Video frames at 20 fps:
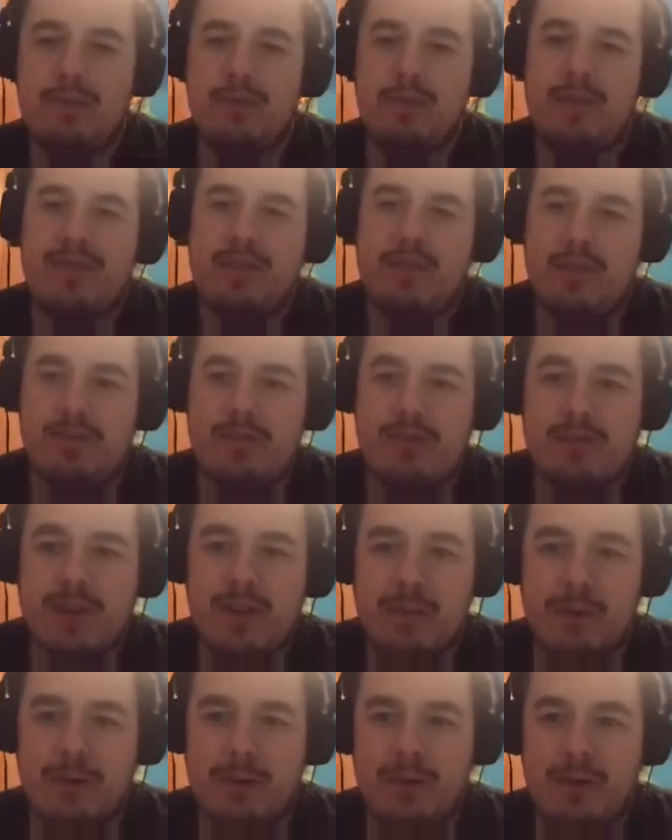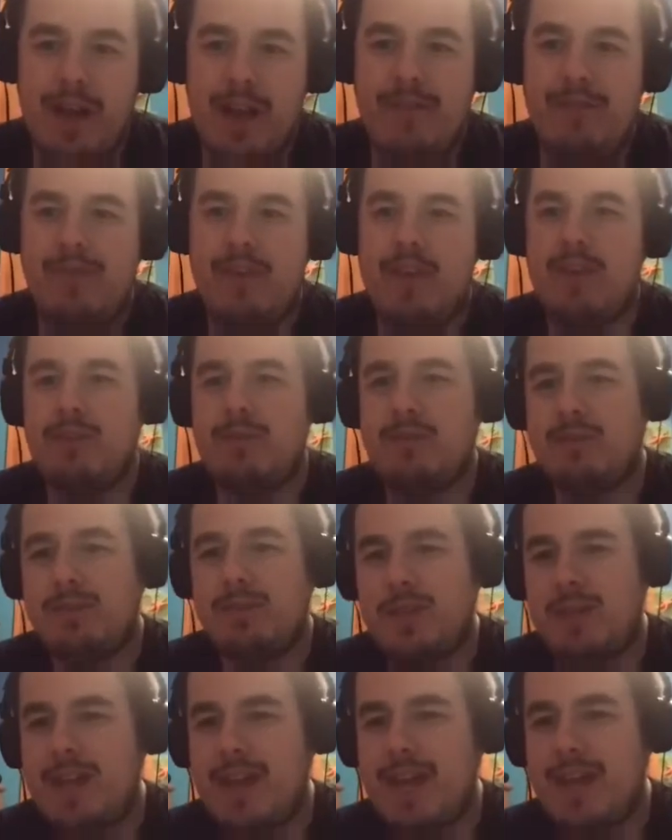believe they're in trouble. If they lose
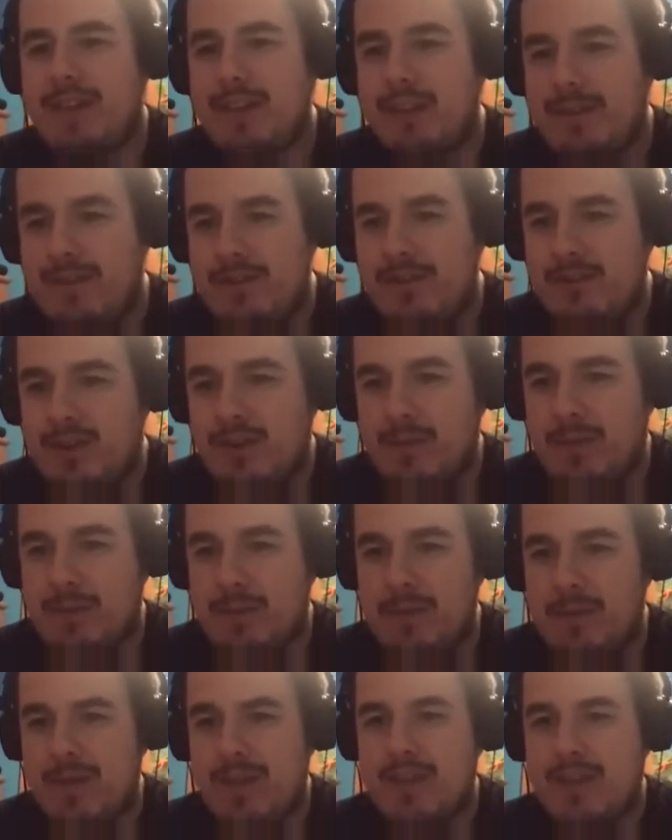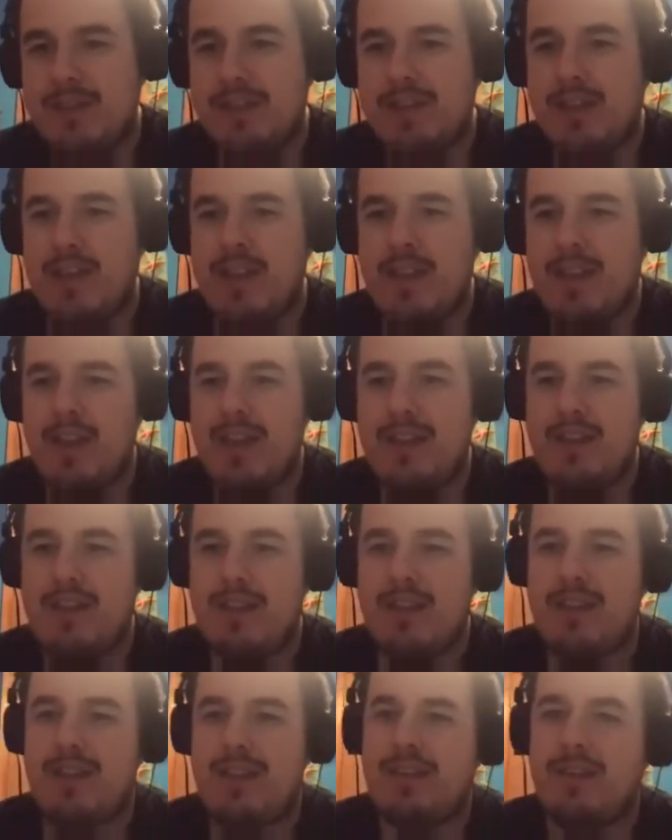tonight, they're in trouble because
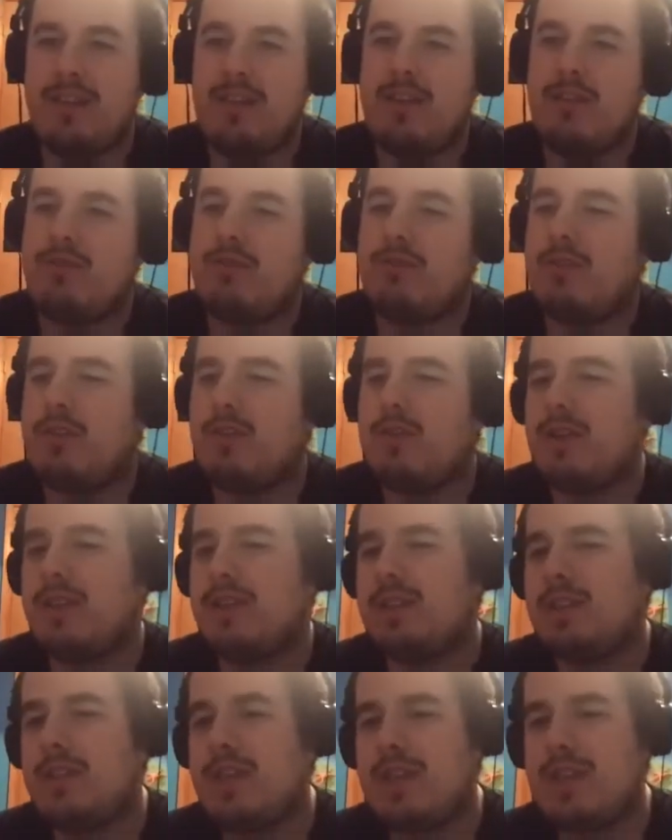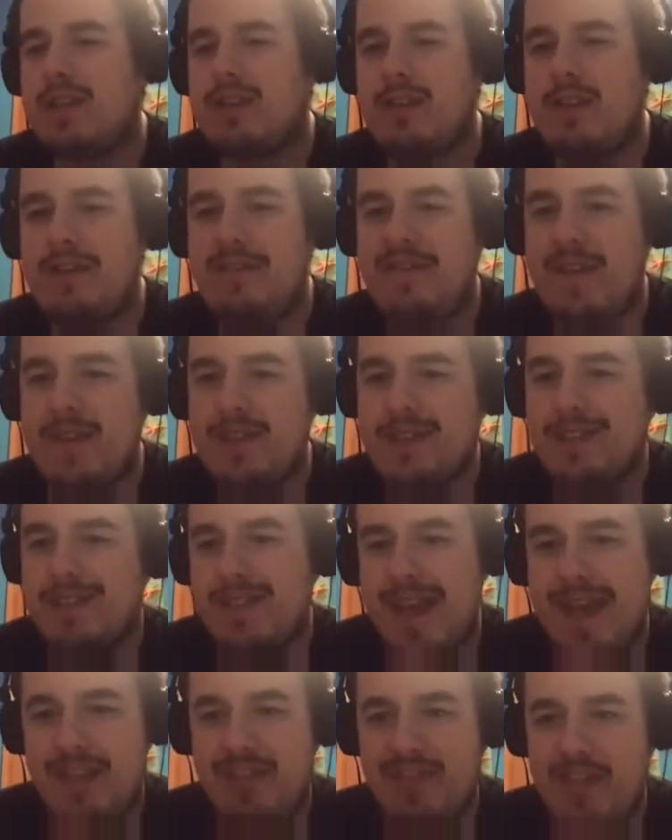you can see the defense is
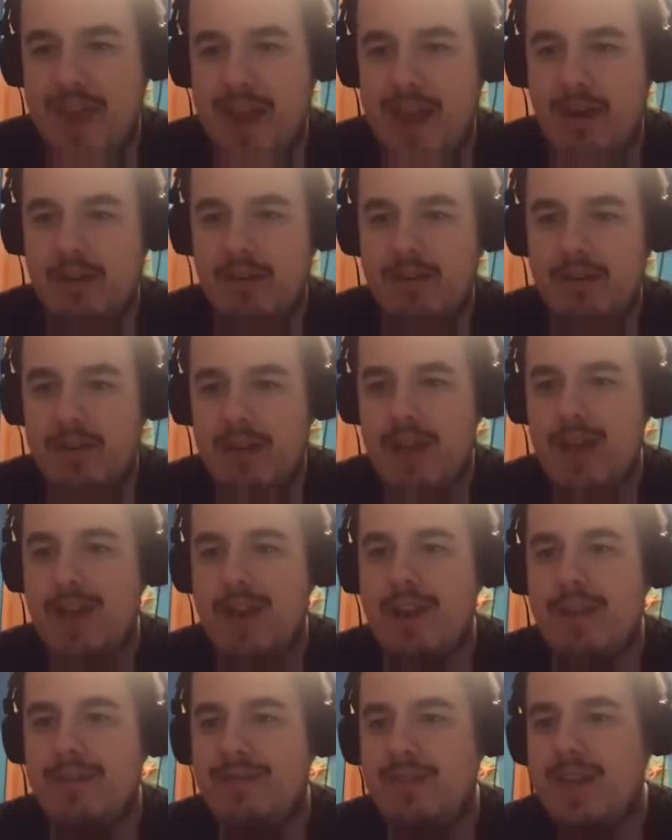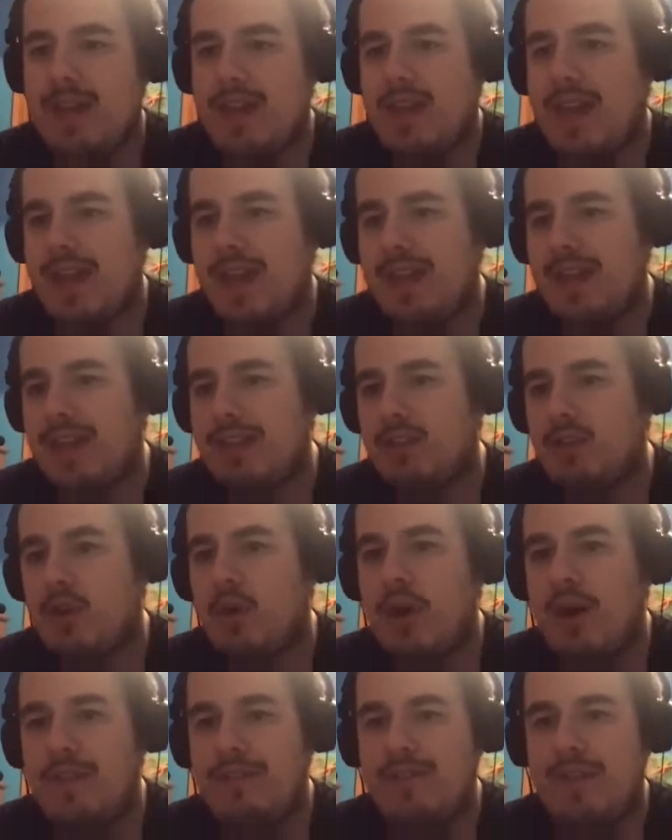not there. And if they can't get the
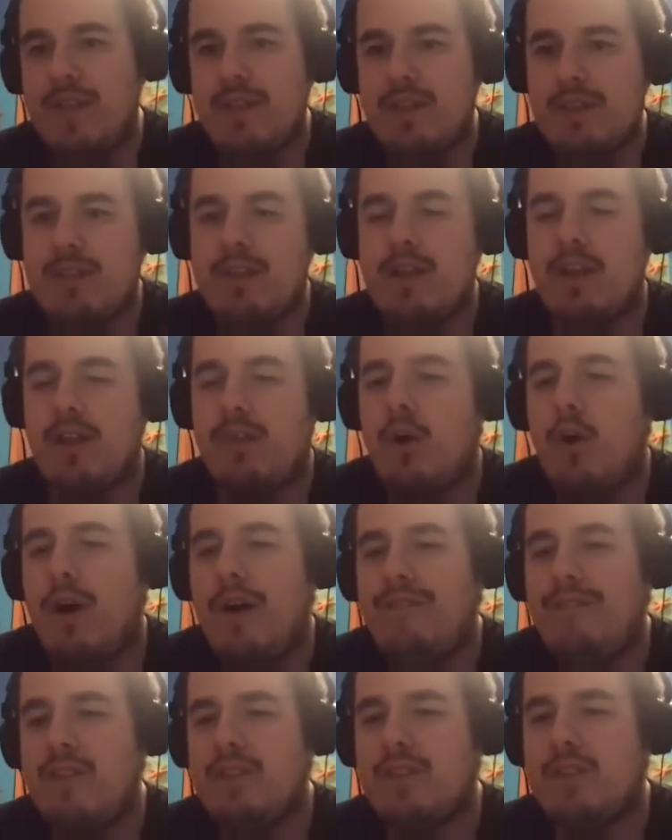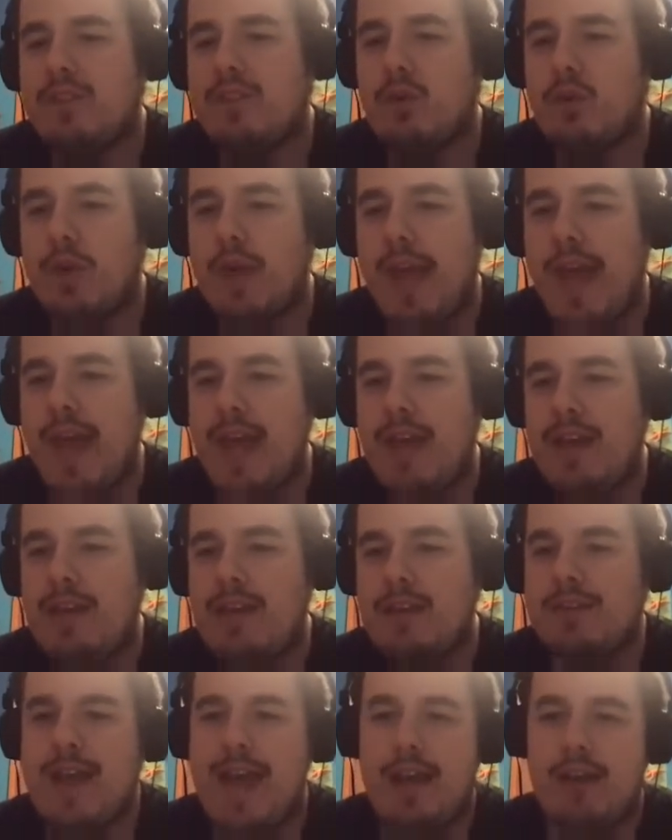offense, the offense is okay.
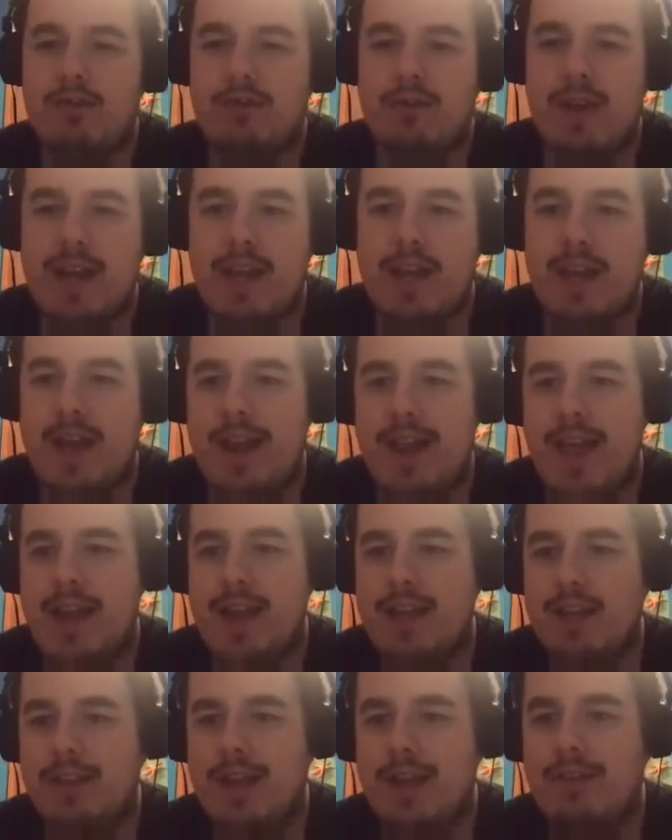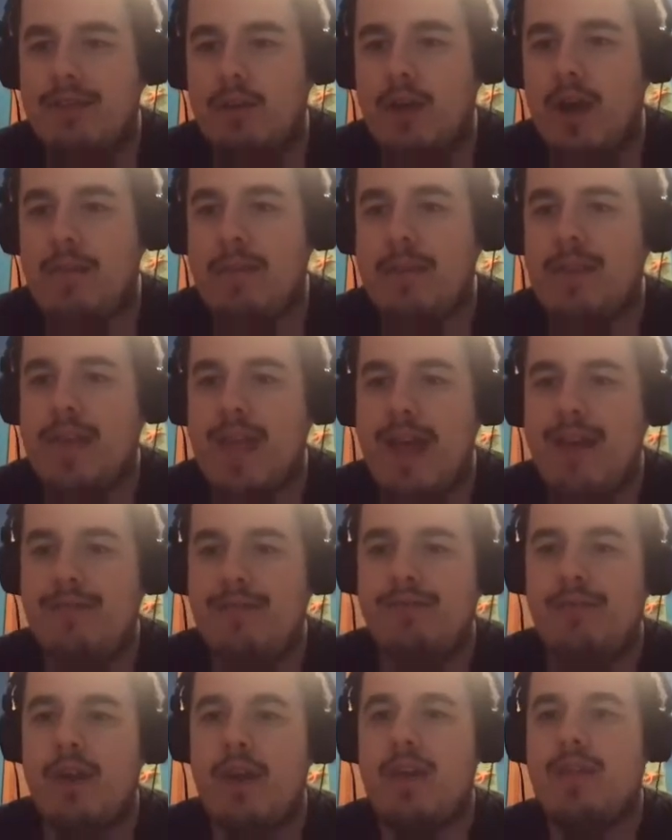It's not great at any level. I mean, they
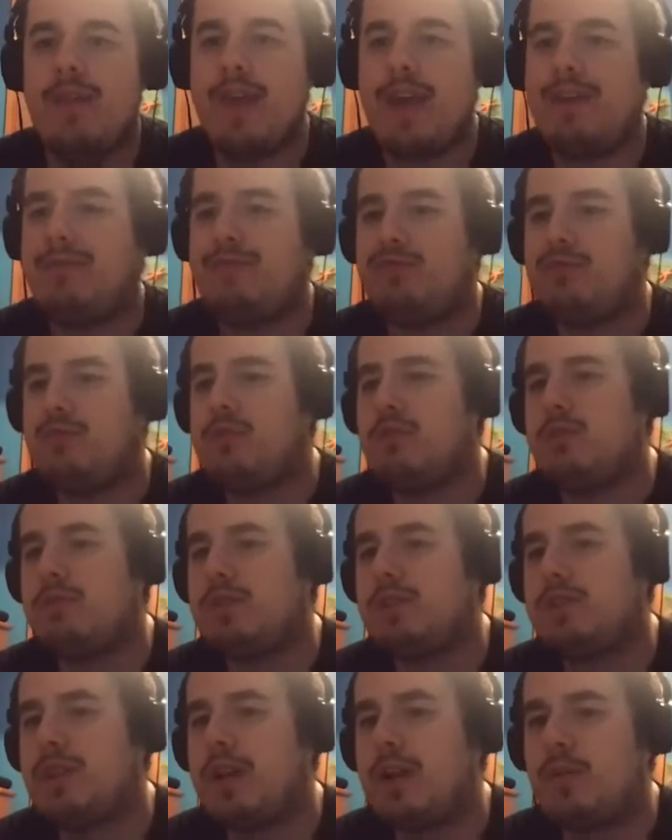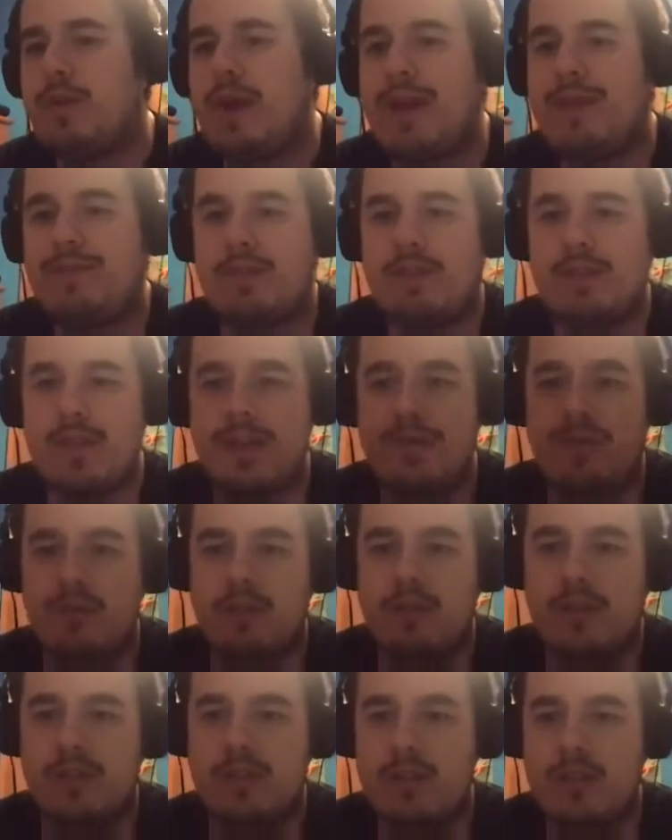have 2 stud wide
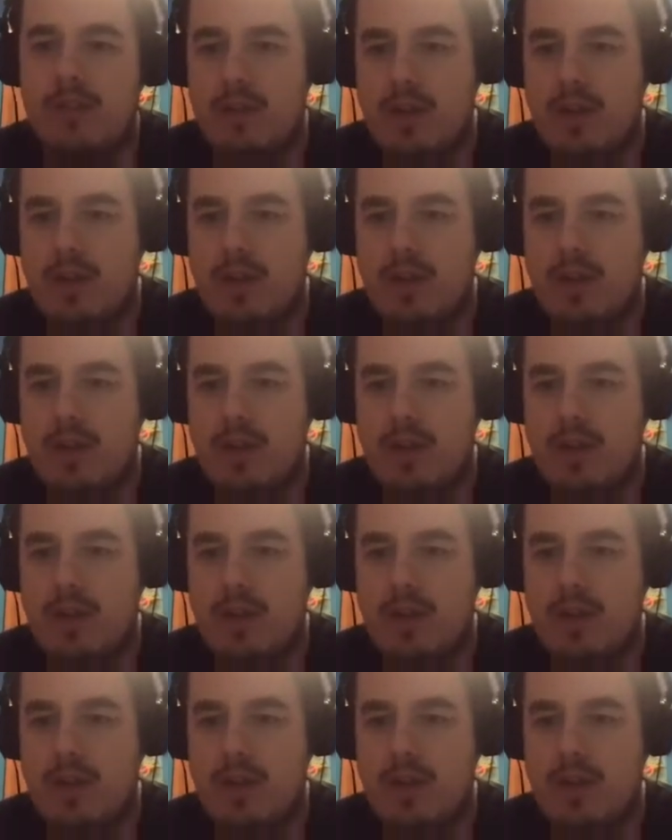receivers,